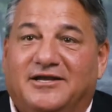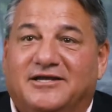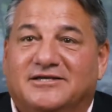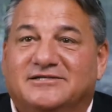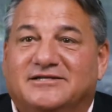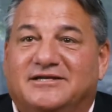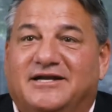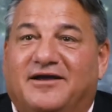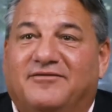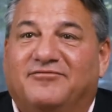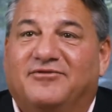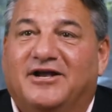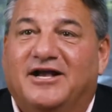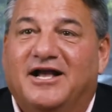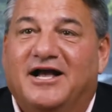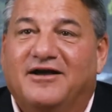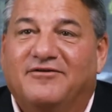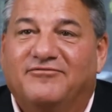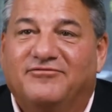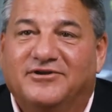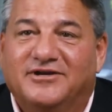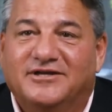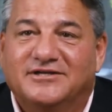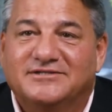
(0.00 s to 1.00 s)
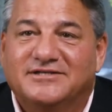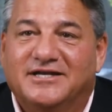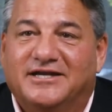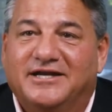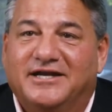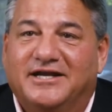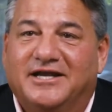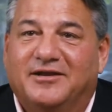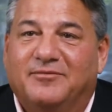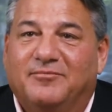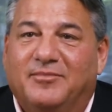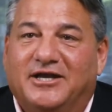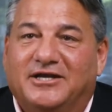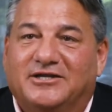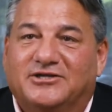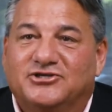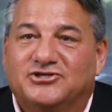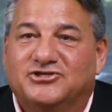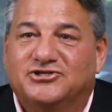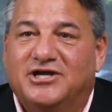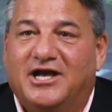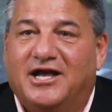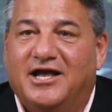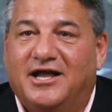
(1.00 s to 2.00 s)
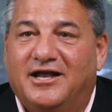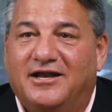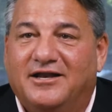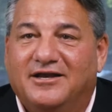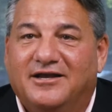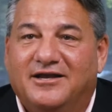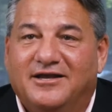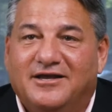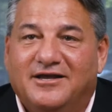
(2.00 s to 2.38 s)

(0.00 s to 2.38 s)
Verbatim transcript: doesn't have the confidence that he can make the shot.